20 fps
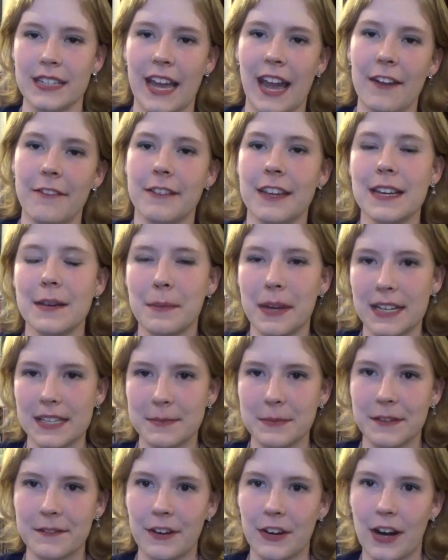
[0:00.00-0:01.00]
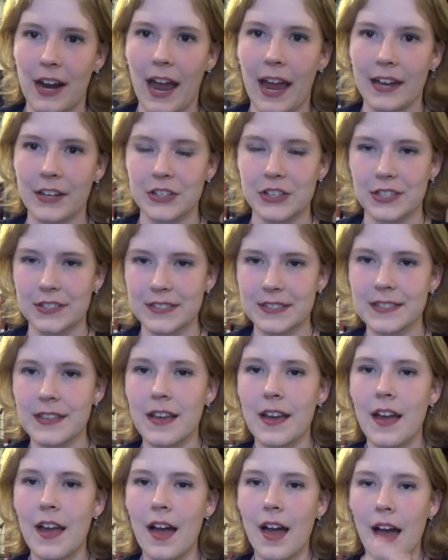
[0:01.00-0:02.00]
Caffeine makes me very anxious.
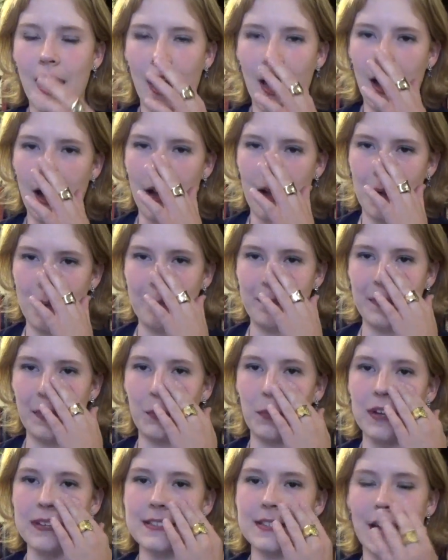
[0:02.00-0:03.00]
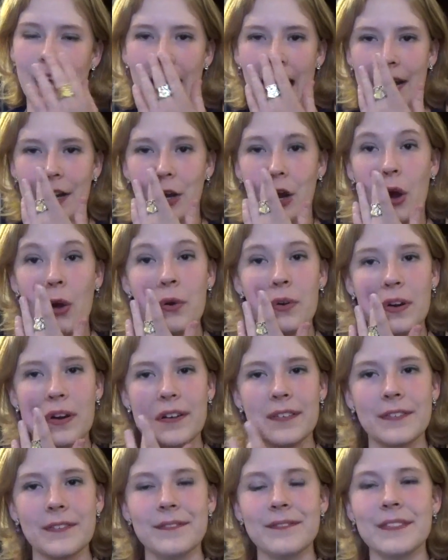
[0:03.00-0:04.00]
Once I had a
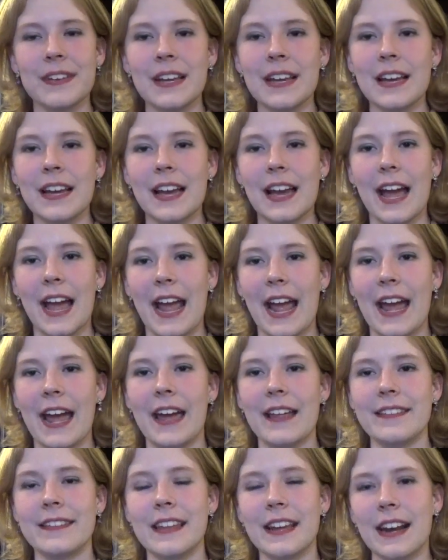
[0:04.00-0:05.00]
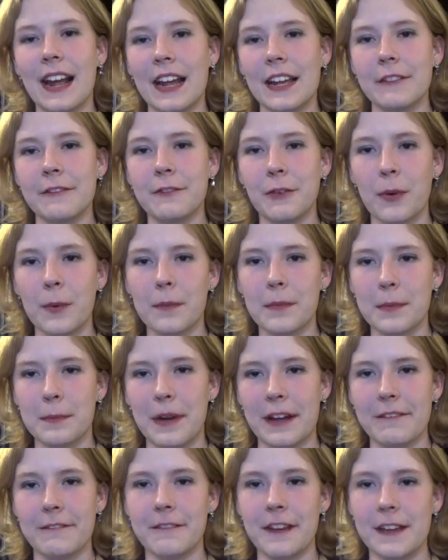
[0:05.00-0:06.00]
Coke, and then I informed
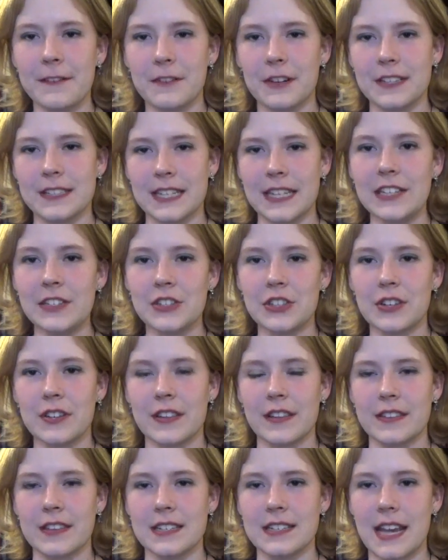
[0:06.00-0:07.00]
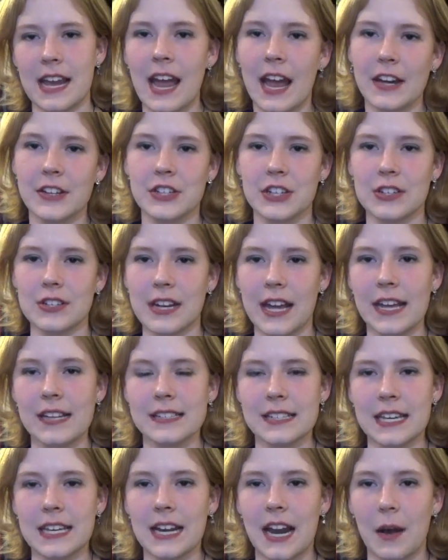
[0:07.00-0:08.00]
my favorite teacher that the day I turned
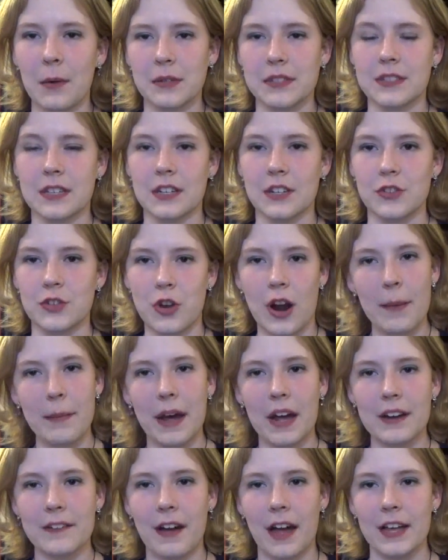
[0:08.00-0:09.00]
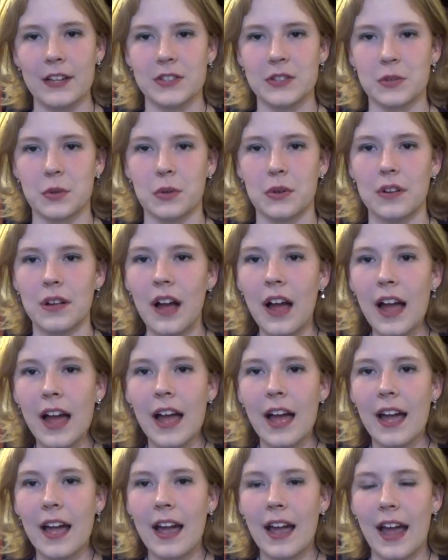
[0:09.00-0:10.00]
18, I was gonna drop out of high school.
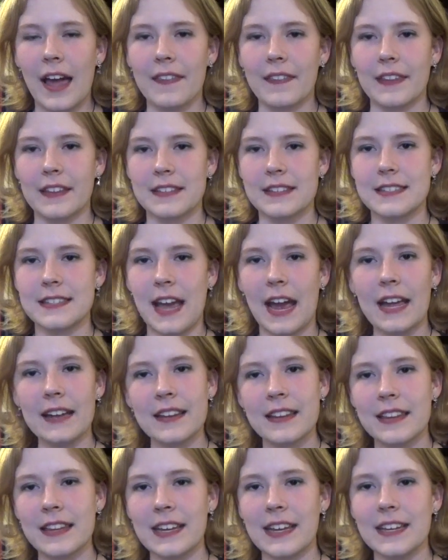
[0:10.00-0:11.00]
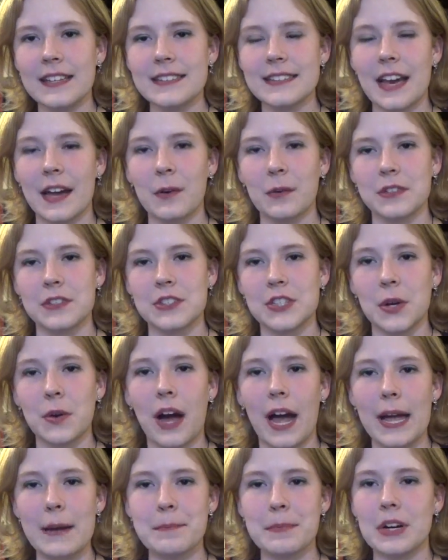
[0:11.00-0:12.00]
And the sad thing is, I was so
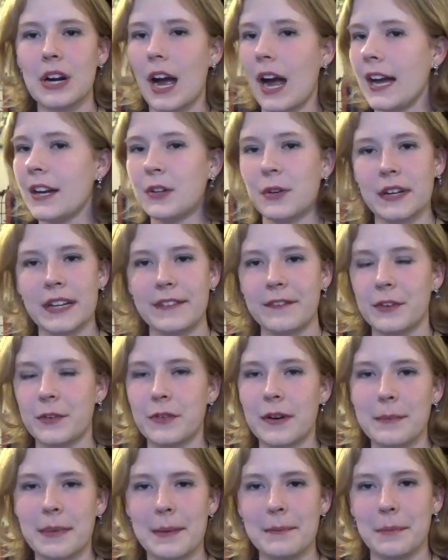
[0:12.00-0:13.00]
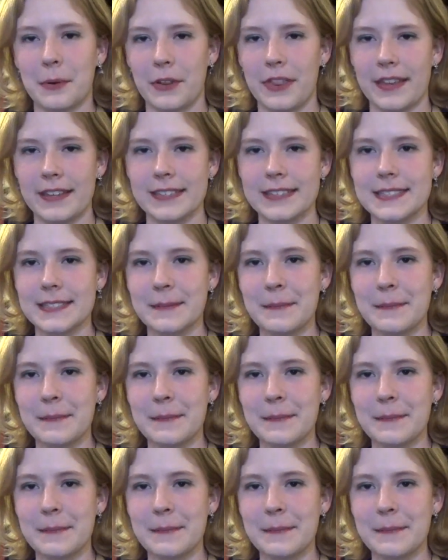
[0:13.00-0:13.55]
hyper, I don't even remember this.